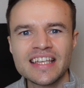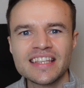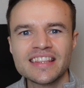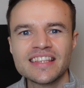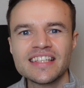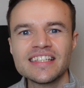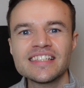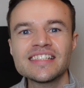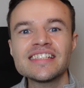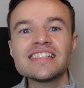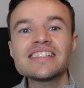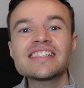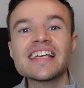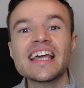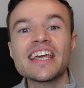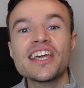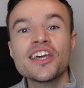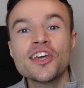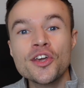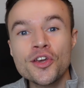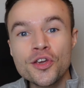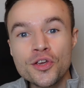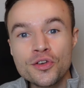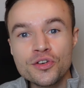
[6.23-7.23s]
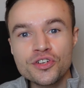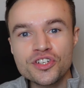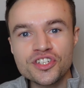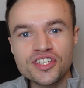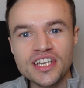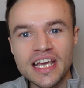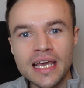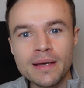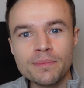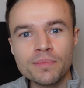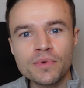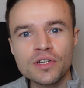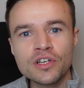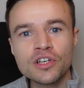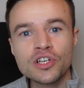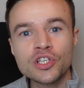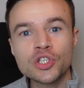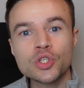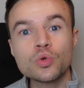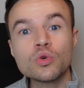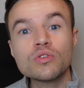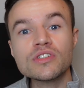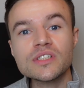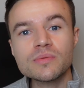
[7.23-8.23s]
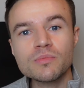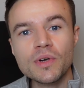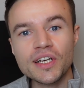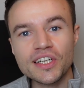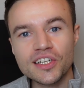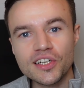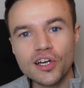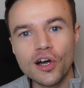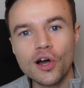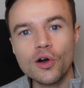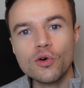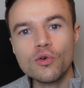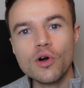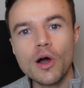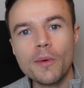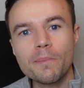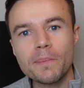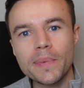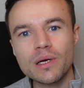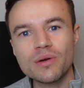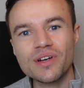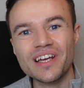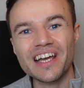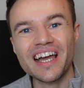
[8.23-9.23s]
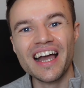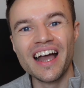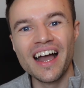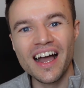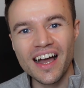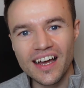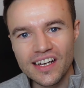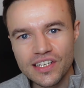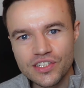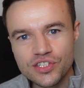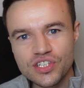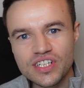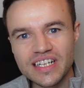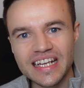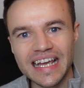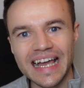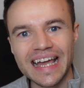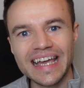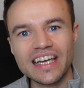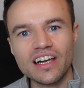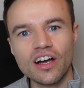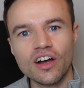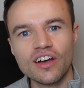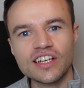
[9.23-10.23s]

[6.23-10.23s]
This is a huge step towards my goal of building a 100k